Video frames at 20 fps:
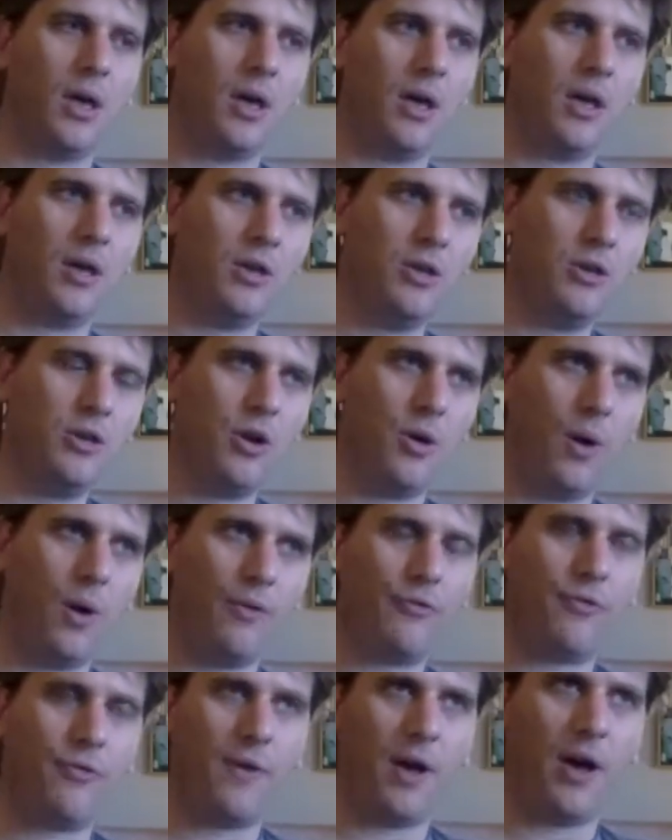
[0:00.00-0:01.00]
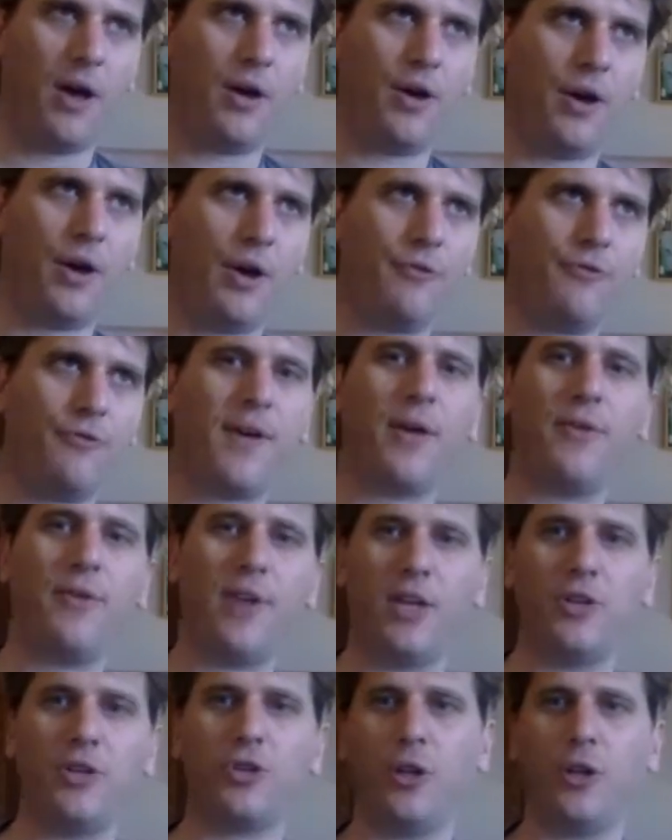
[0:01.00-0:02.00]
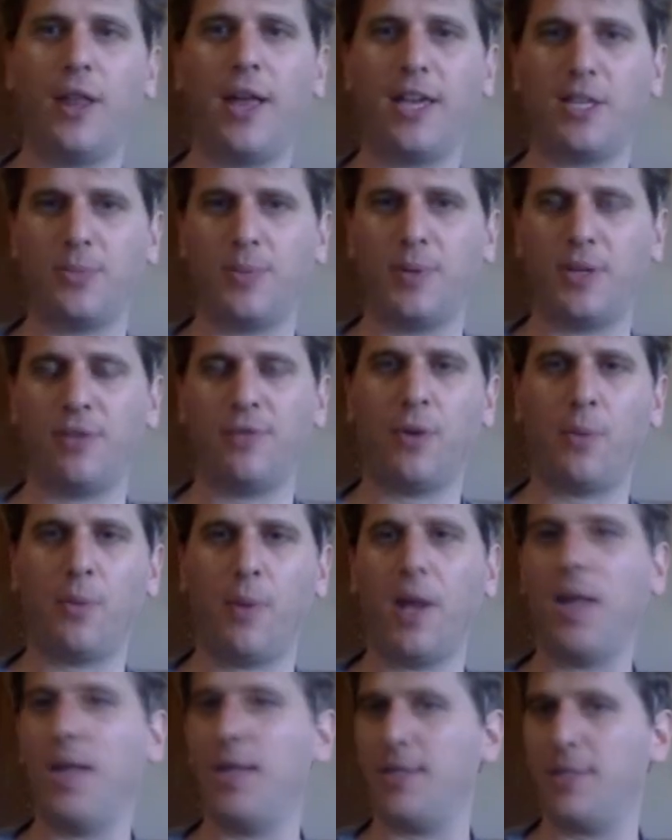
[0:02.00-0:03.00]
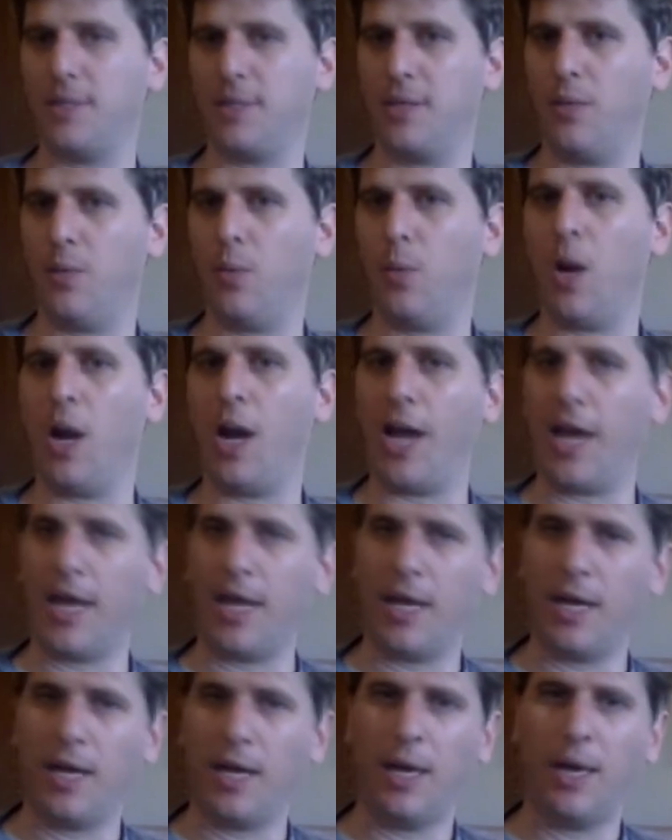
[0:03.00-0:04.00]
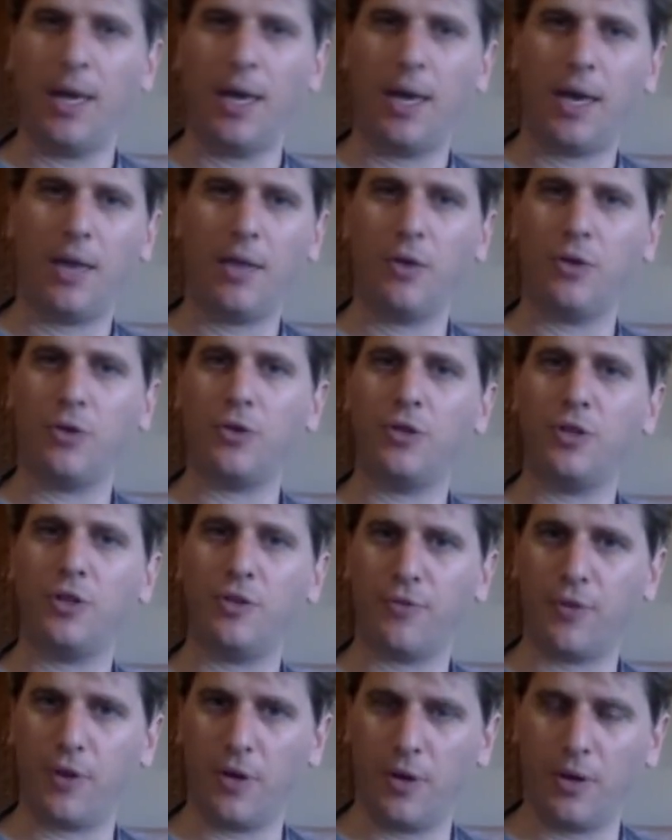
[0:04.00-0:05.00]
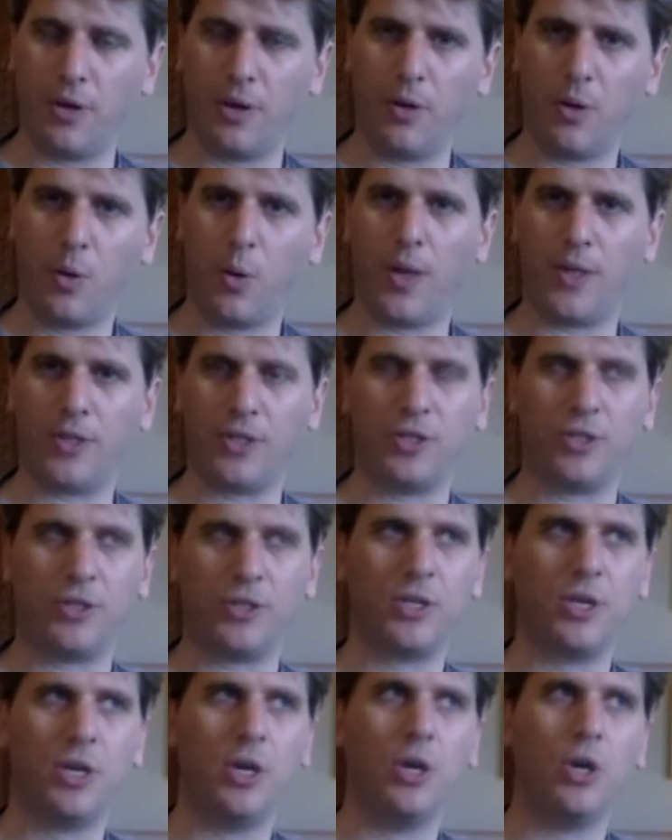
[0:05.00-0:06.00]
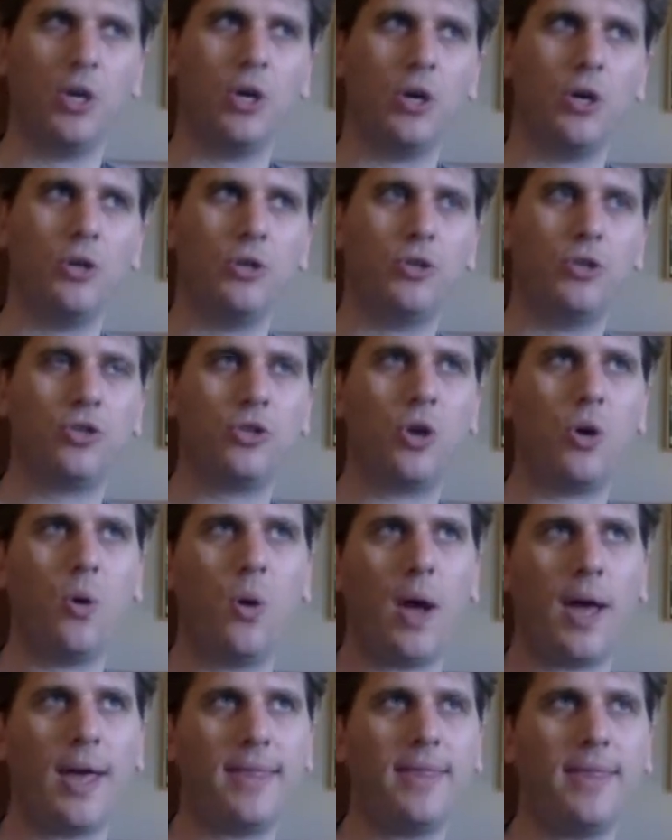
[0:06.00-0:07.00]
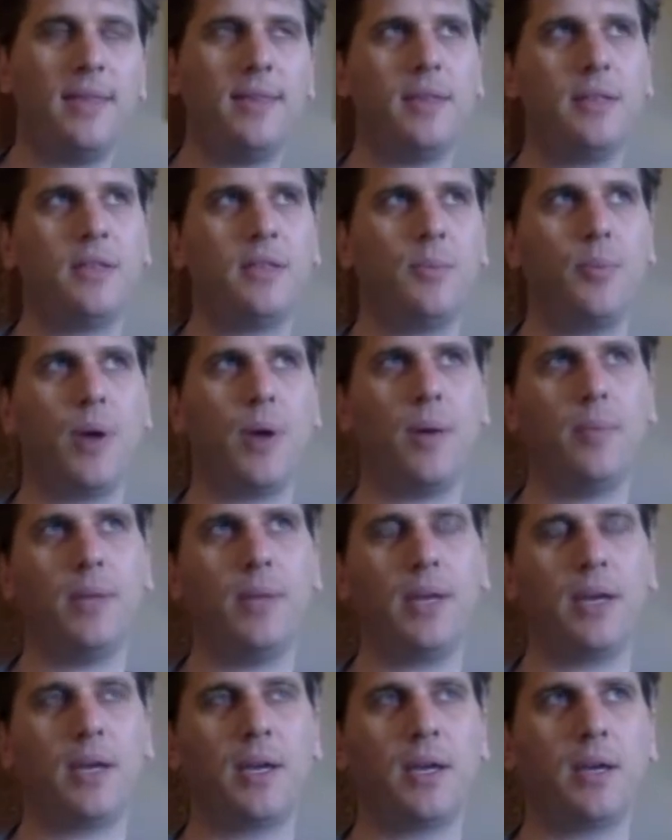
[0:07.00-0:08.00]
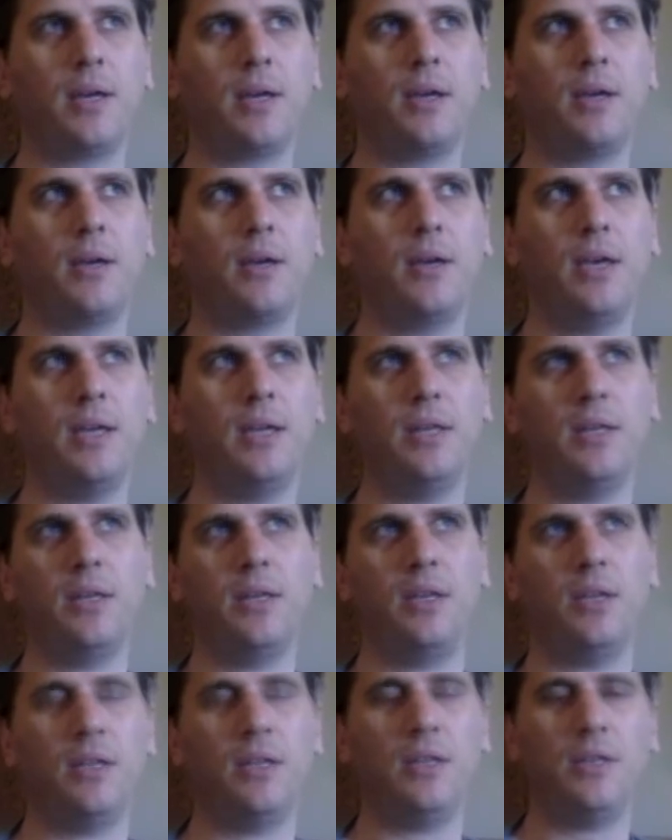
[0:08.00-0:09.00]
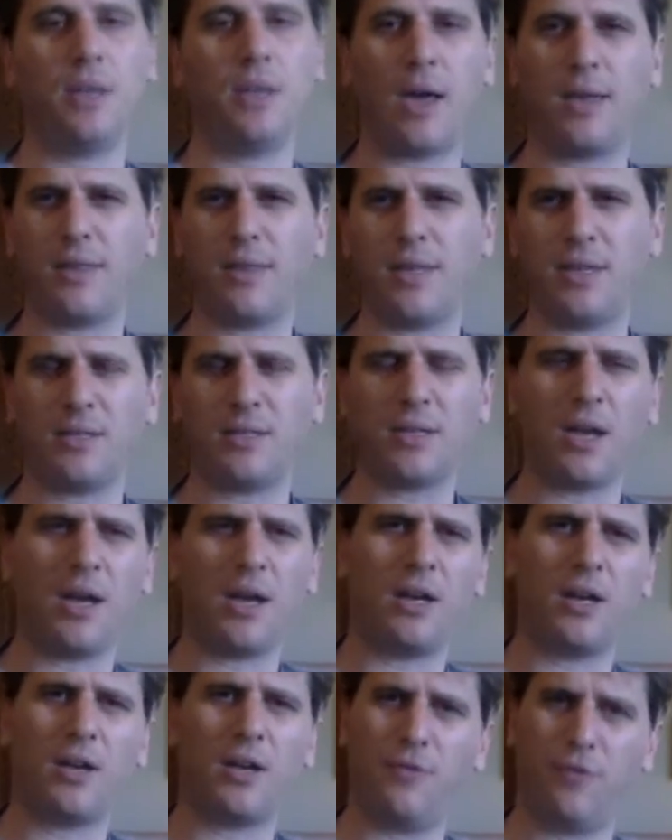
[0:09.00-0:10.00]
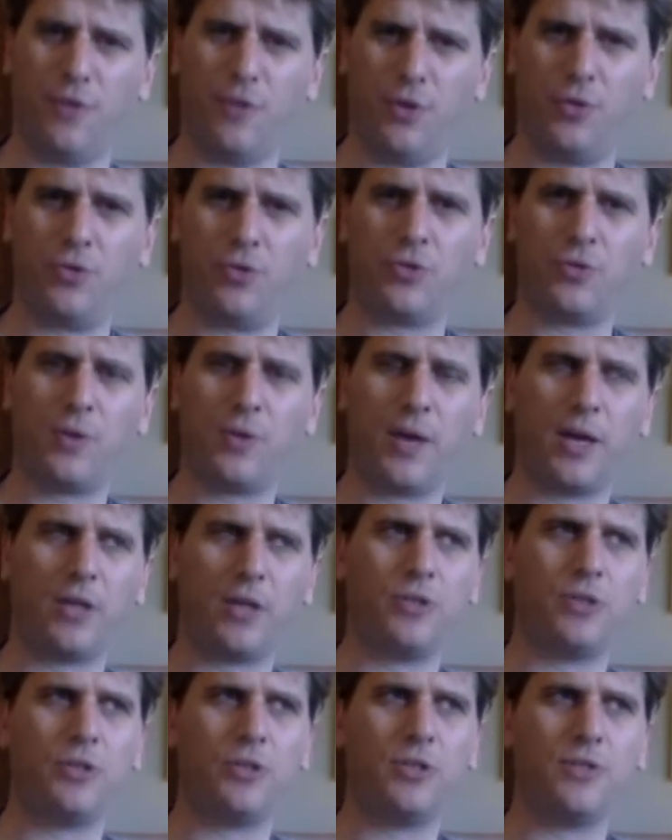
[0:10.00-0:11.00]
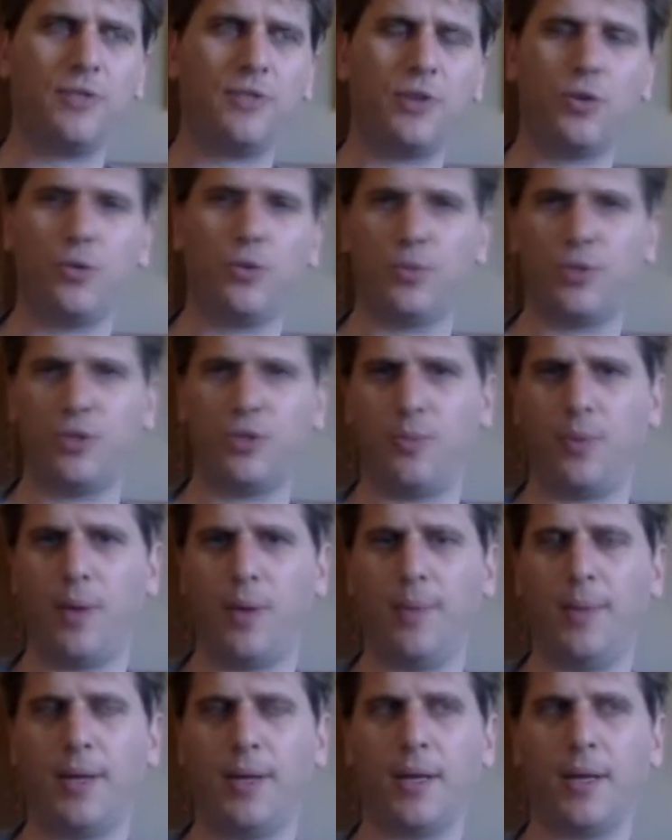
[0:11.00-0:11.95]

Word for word: you know, a, a, a foundational aspect of our politics, and why? Yes. And those are different questions. Mm. So I think that the public and they, and I think it's kind of confused, right? Because there are different groups of the public.